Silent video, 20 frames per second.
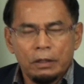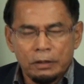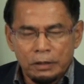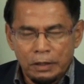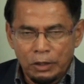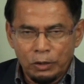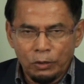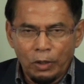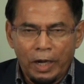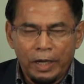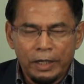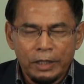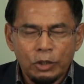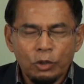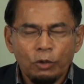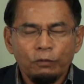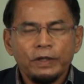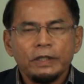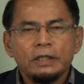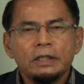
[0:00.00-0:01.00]
They are
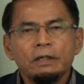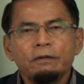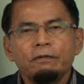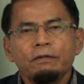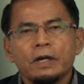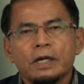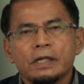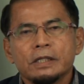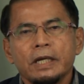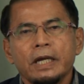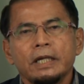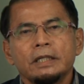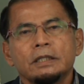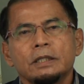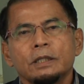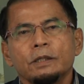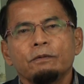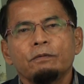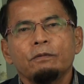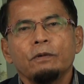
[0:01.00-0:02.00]
innovative,
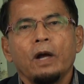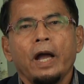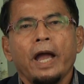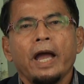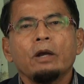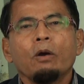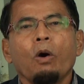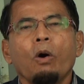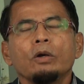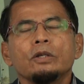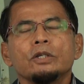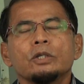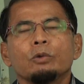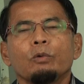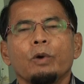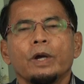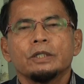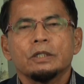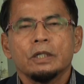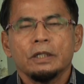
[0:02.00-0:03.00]
creative, and always
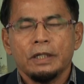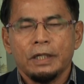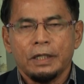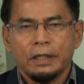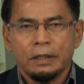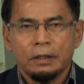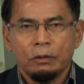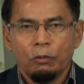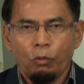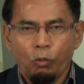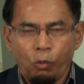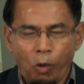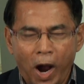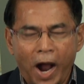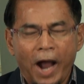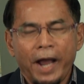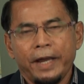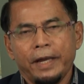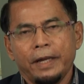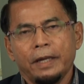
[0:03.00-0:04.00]
questioning
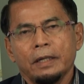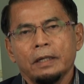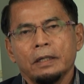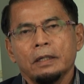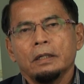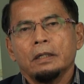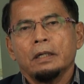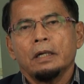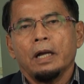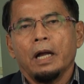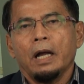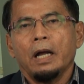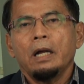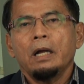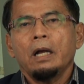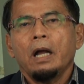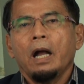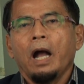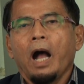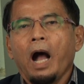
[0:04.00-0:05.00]
why,
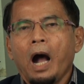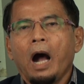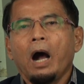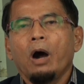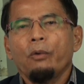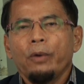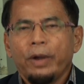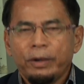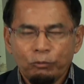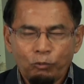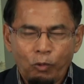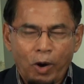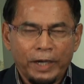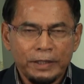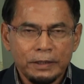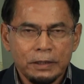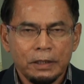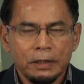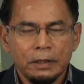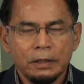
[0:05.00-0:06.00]
how and
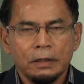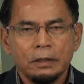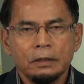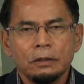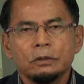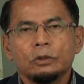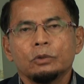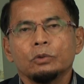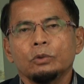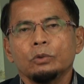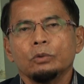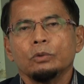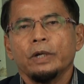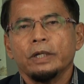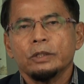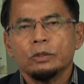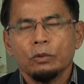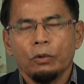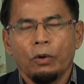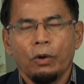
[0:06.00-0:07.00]
what to do,
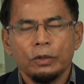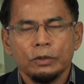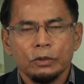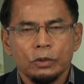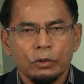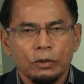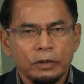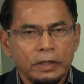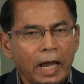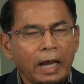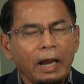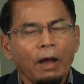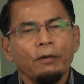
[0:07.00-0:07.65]
and so on. So that